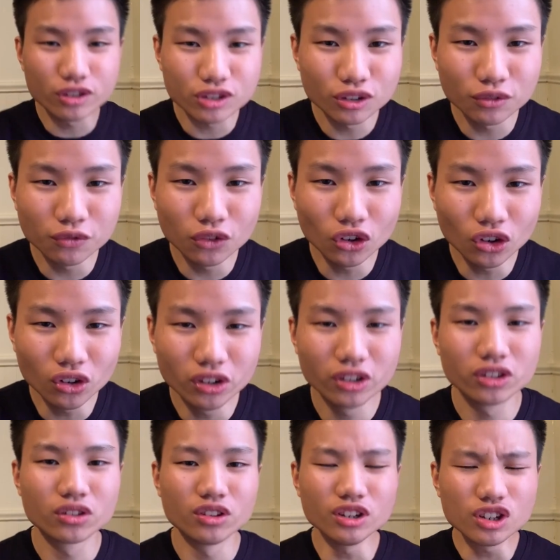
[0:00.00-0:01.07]
of all,
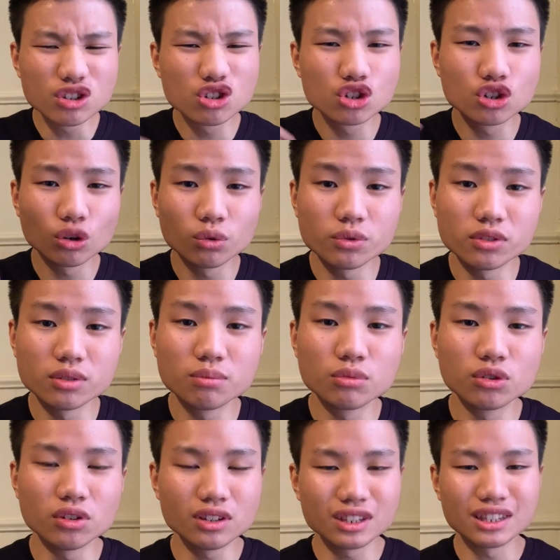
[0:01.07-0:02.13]
you need to show them you're
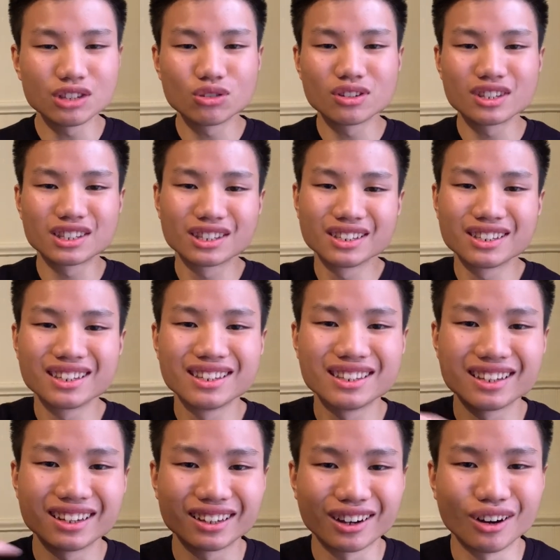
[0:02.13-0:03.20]
interested in their
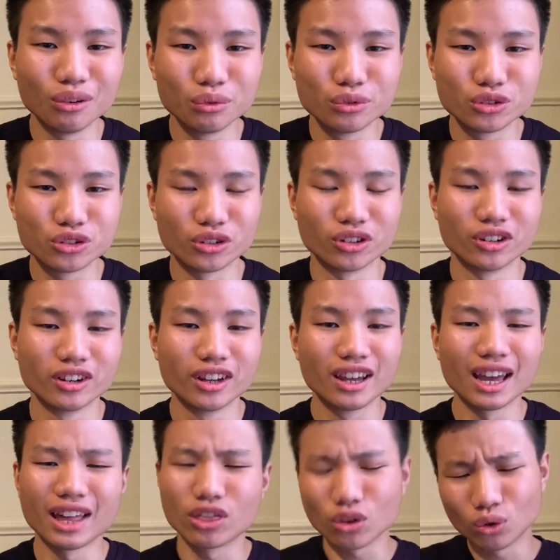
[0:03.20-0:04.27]
culture
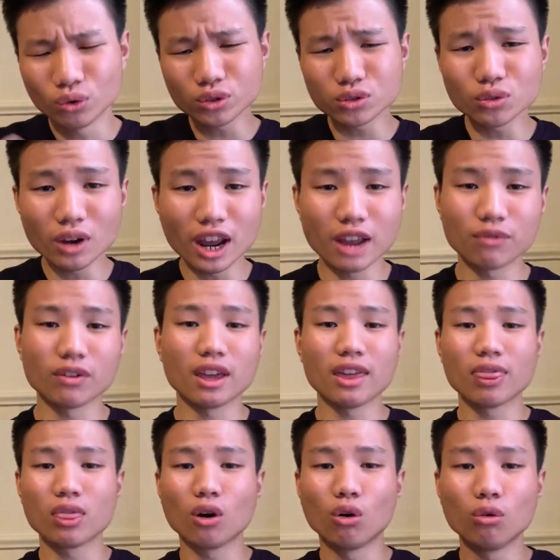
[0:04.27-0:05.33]
and also have an
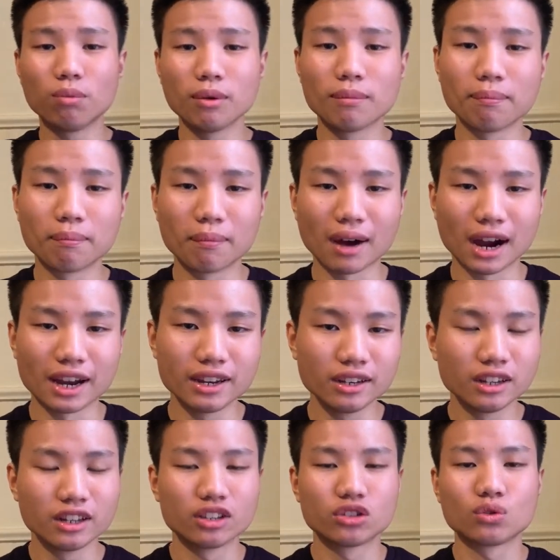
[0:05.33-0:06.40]
open mind
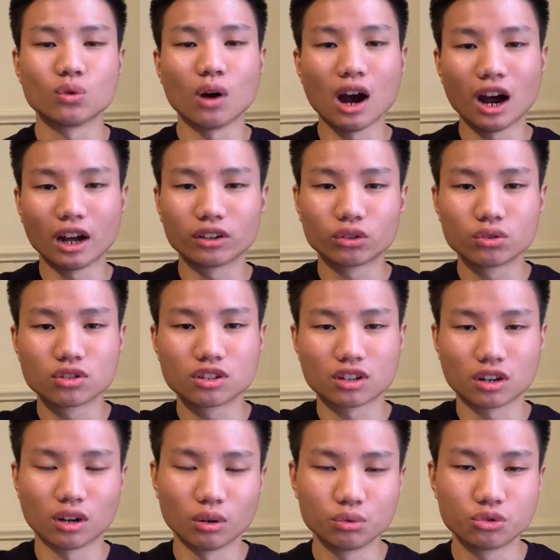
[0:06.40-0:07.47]
to others'
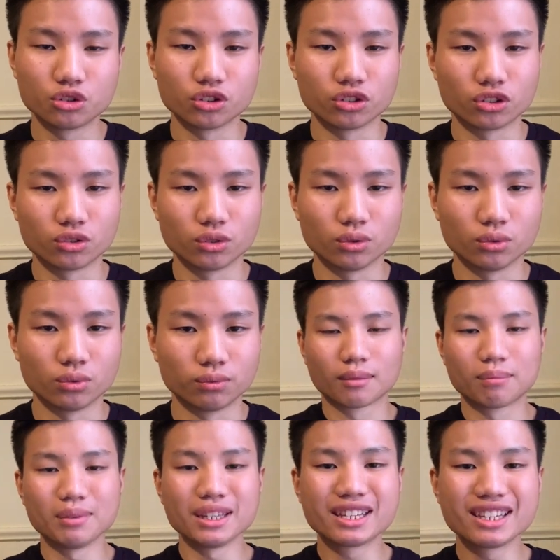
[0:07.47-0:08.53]
culture too.
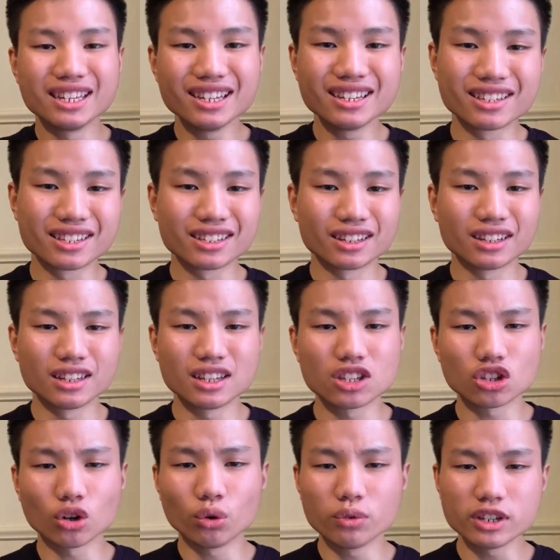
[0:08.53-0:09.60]
Because it's
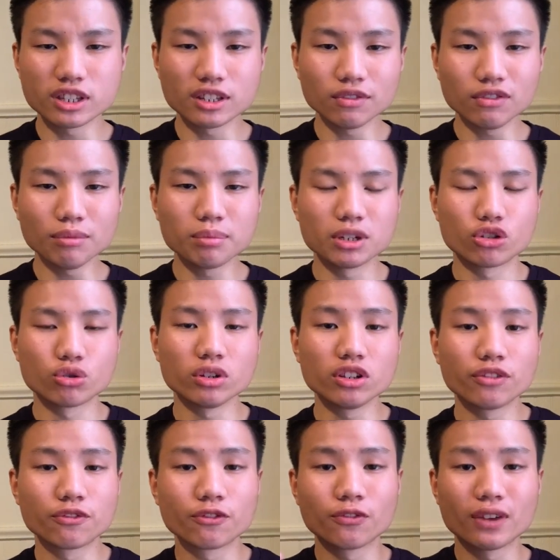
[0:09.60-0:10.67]
always different between the
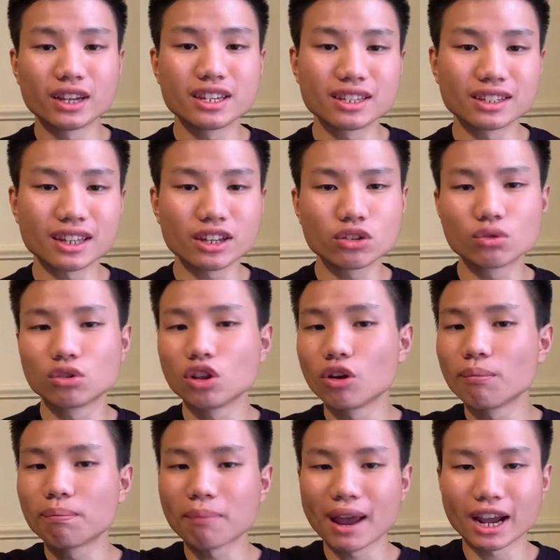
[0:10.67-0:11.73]
things that you learn
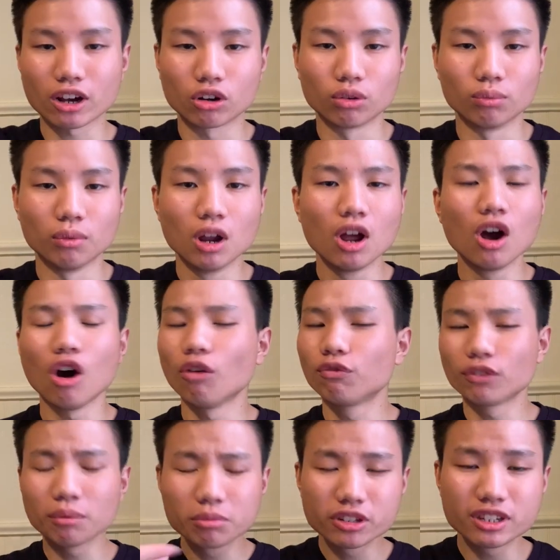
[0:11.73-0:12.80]
back home or
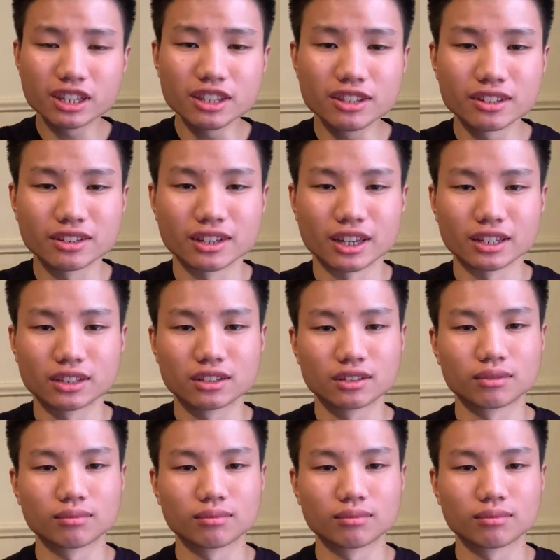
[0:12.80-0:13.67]
from the internet.